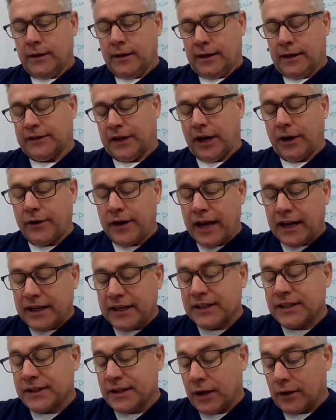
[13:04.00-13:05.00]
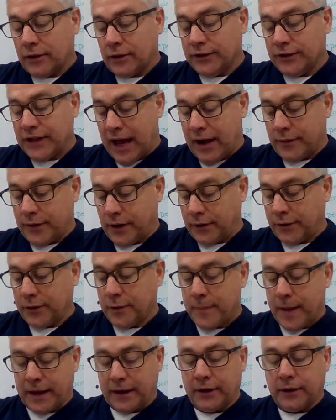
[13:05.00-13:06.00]
As Arrietty snuggled down under the
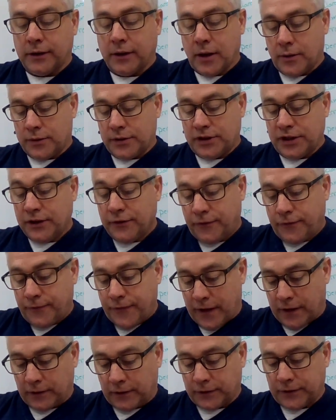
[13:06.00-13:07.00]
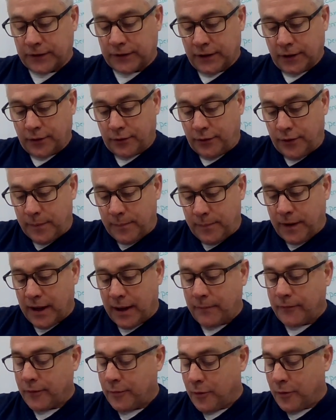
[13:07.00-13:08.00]
bedclothes, she felt, creeping
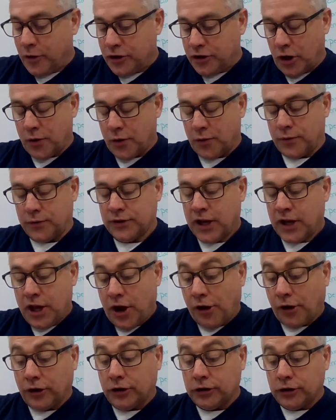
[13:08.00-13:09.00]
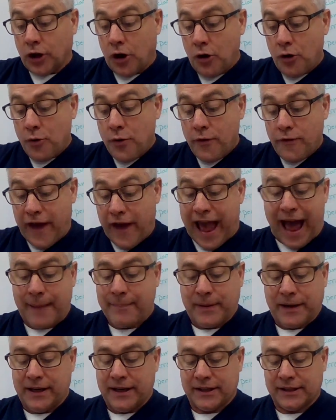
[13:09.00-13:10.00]
up from her toes, a glow of
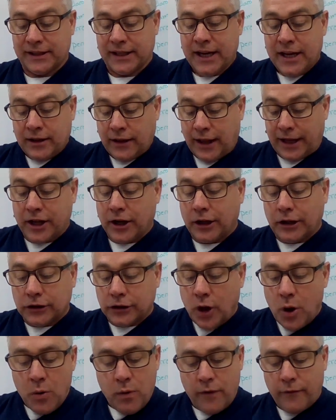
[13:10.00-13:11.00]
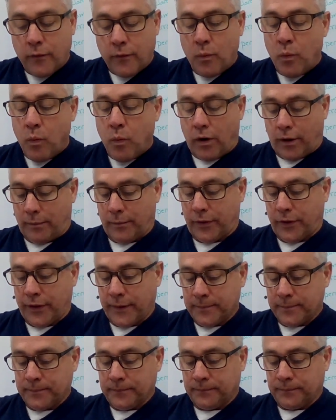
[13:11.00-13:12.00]
happiness, like a glow of warmth.
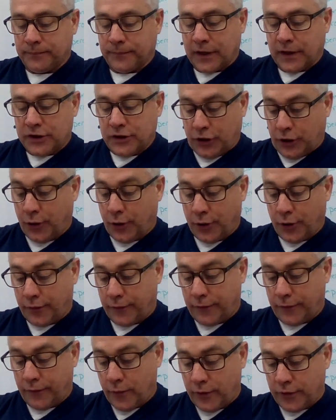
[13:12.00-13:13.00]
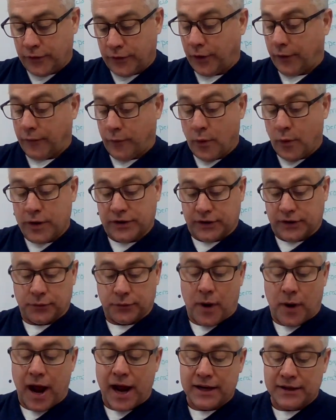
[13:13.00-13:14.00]
She heard their voices
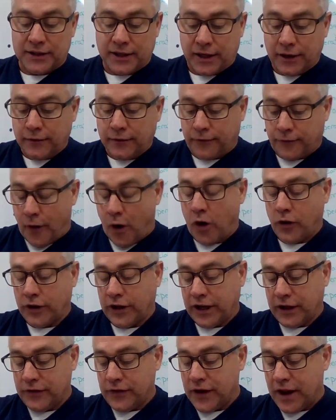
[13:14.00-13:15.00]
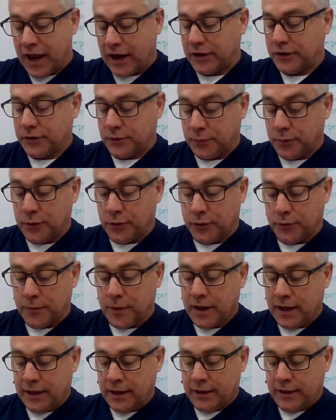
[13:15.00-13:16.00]
rising and falling in the next
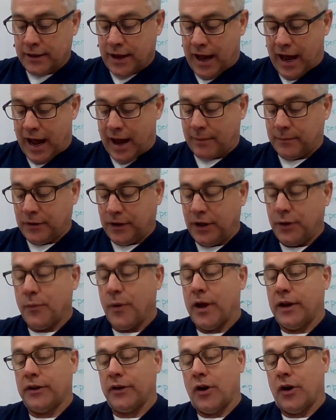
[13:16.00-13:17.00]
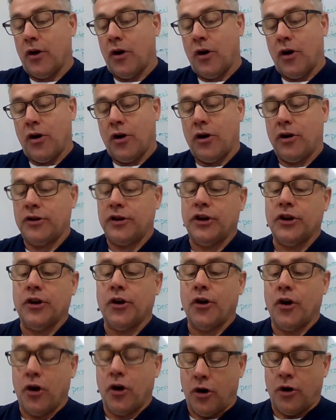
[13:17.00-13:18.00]
room. Homily went
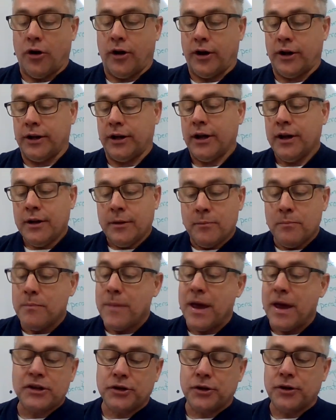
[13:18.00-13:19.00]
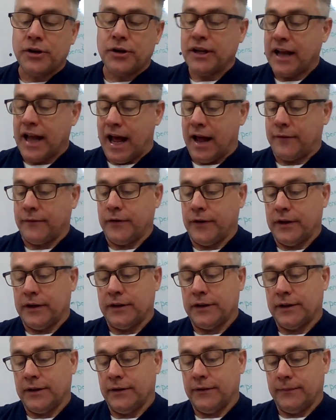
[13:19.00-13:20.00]
on, measured and
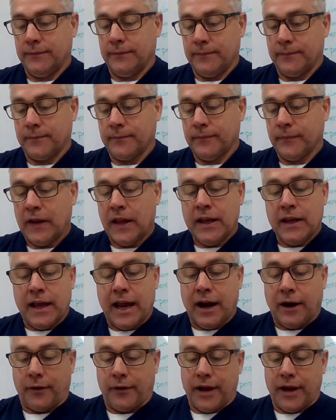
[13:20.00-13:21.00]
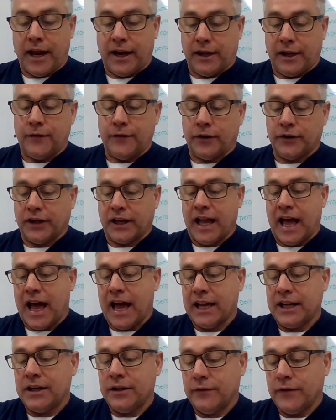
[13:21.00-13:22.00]
confident. Arrietty felt a
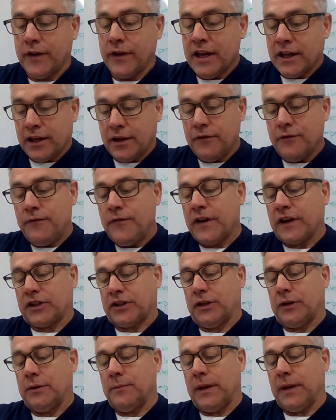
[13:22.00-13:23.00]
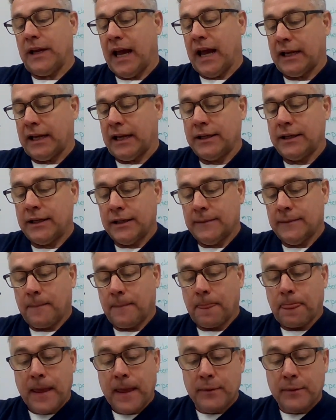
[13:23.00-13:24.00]
kind of conviction behind it.
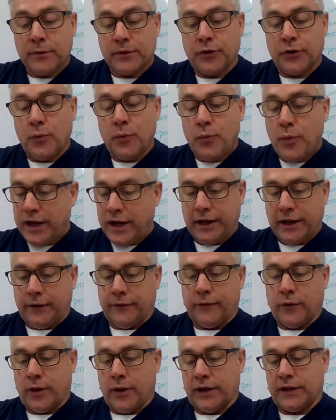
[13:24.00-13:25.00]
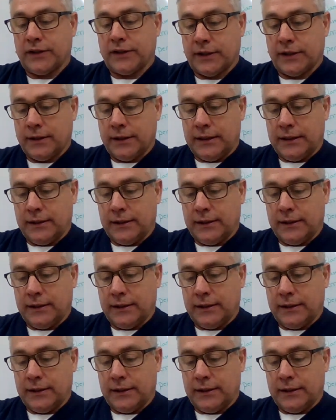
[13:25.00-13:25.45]
It was the winning voice.